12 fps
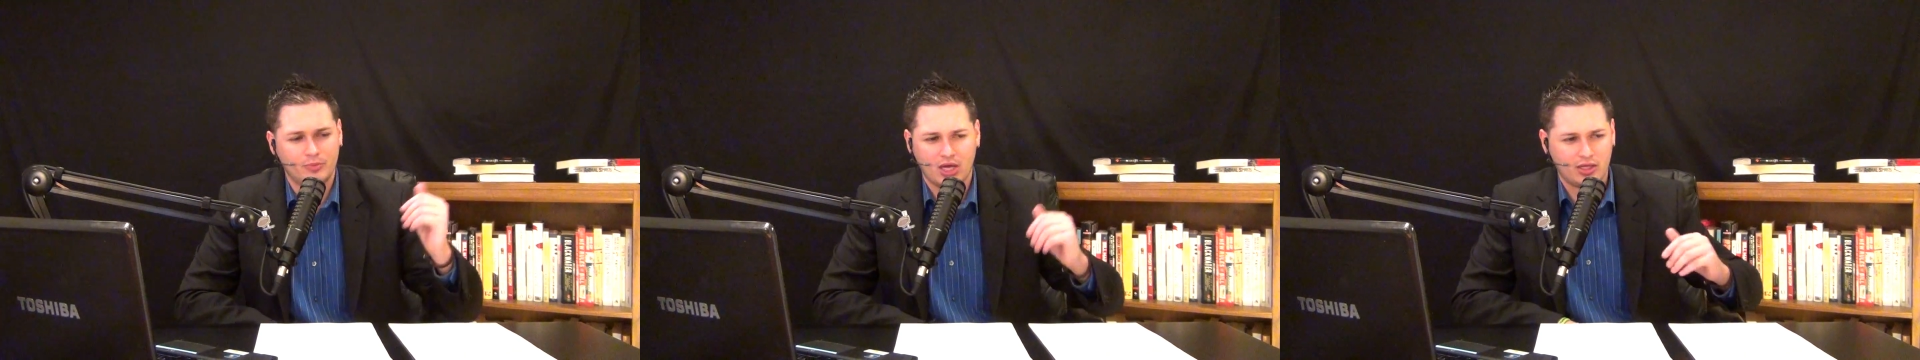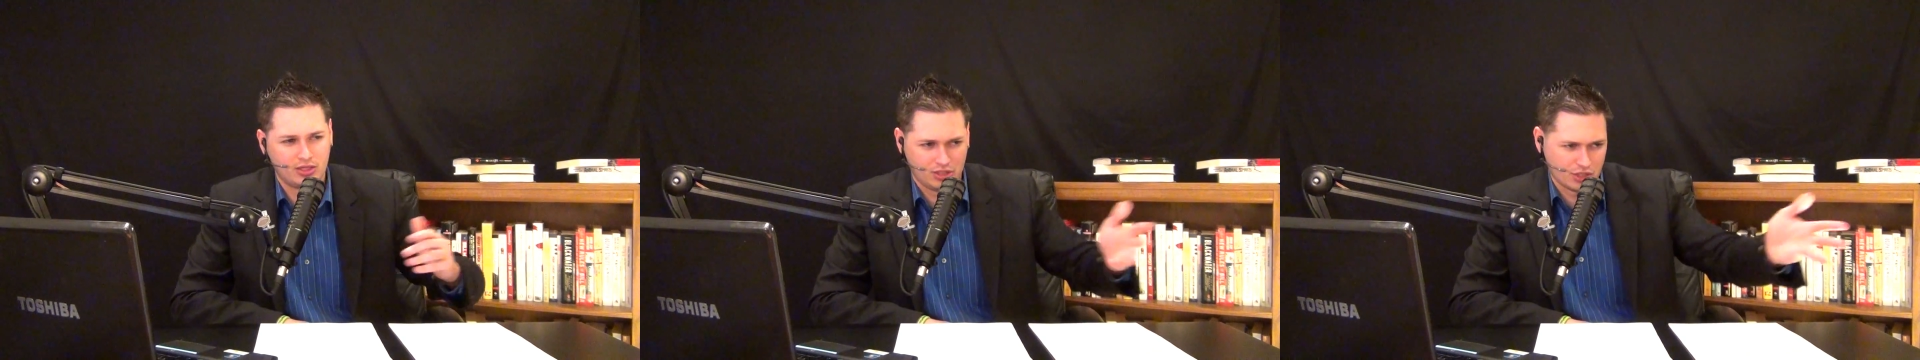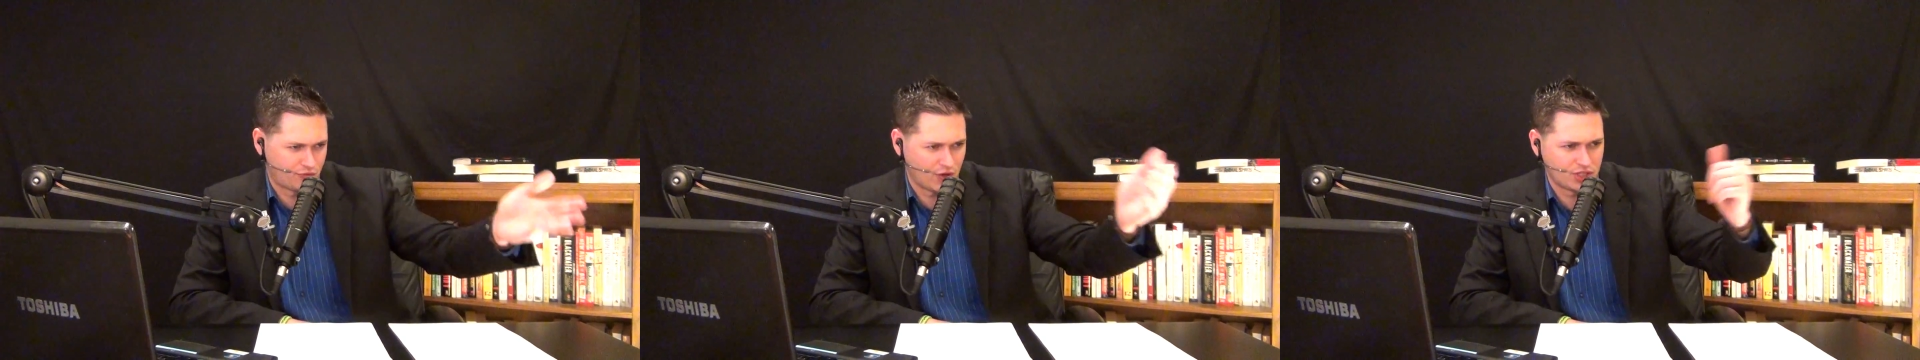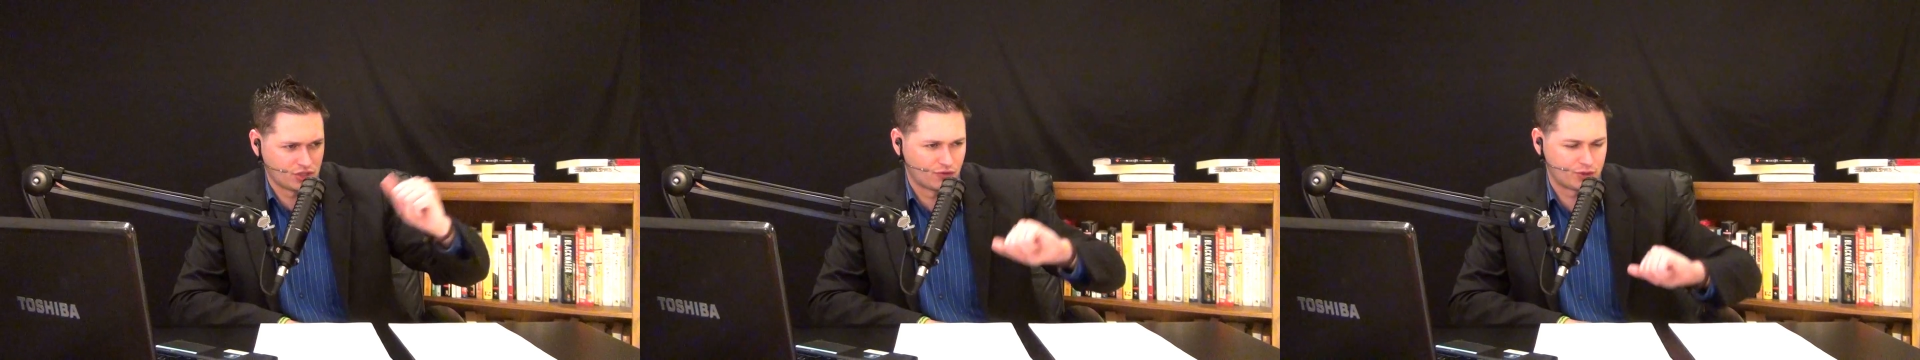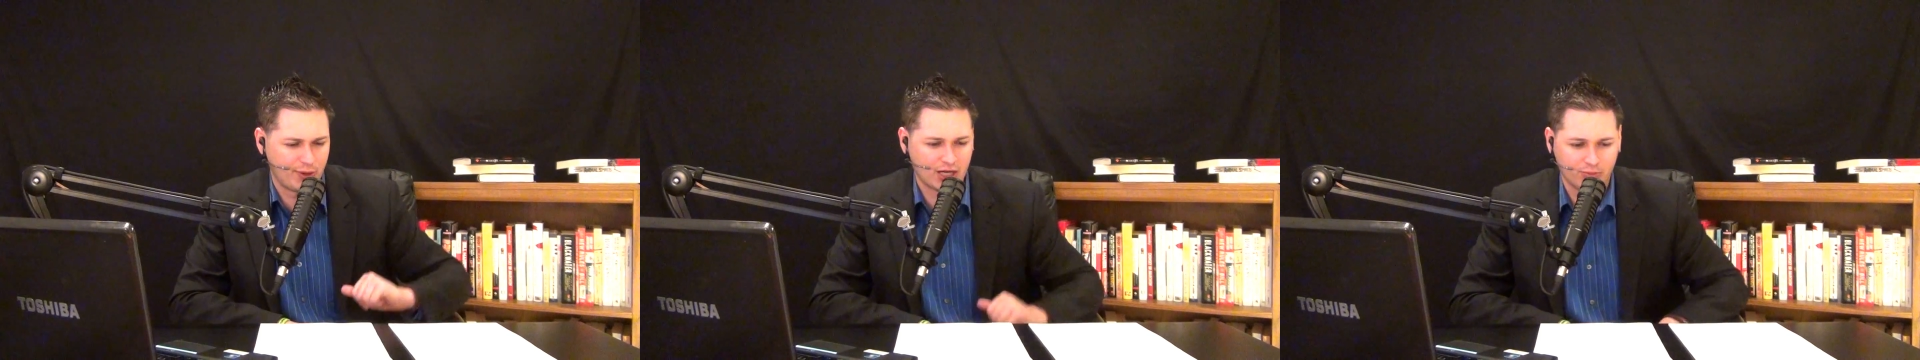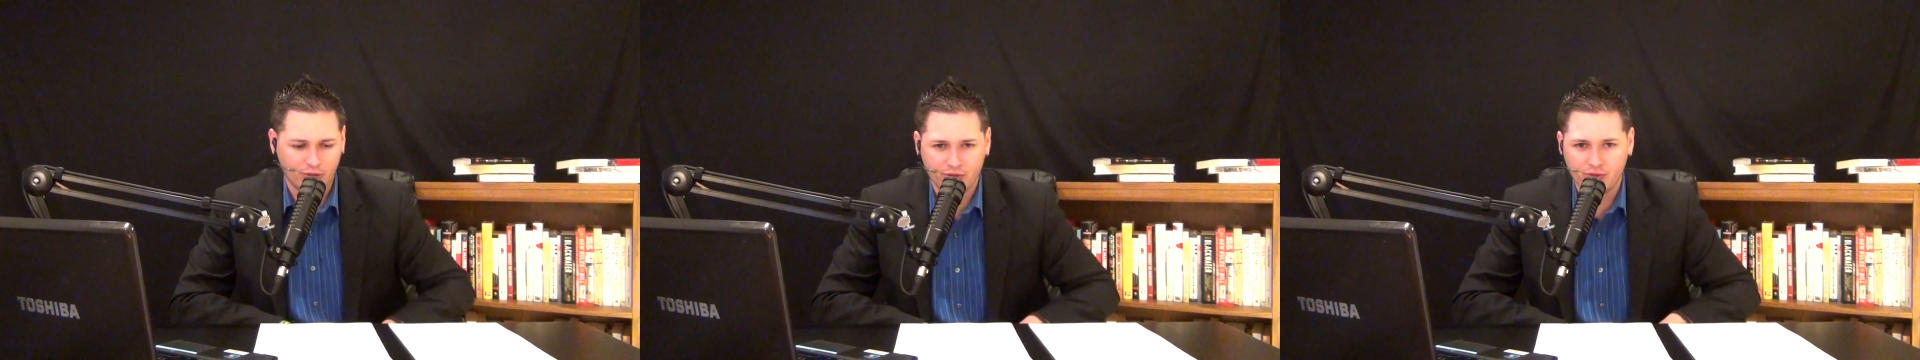the, the face of
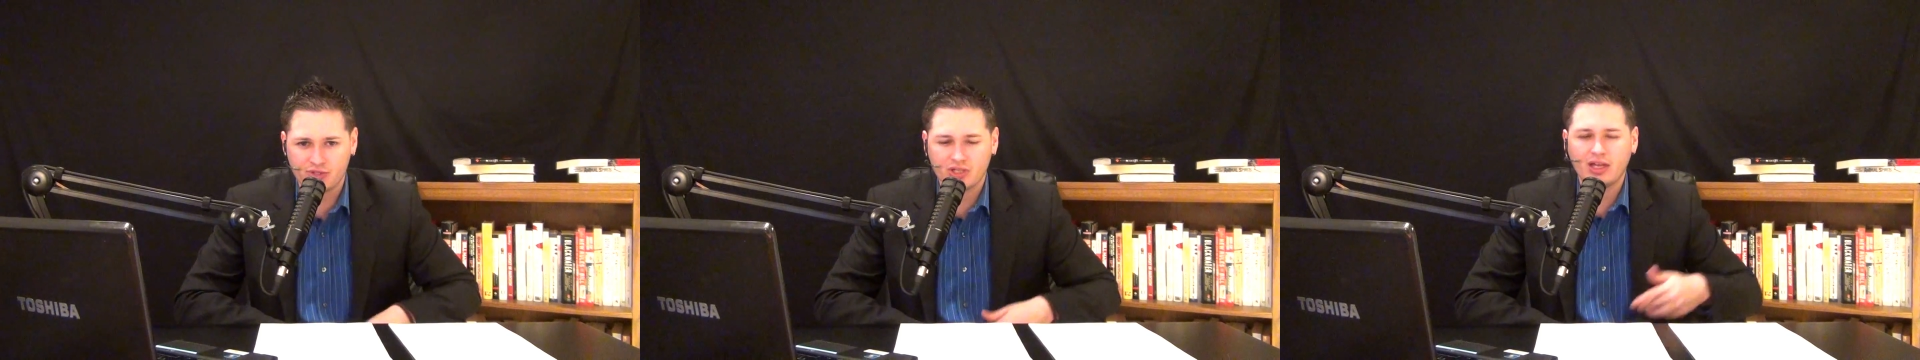respectable news.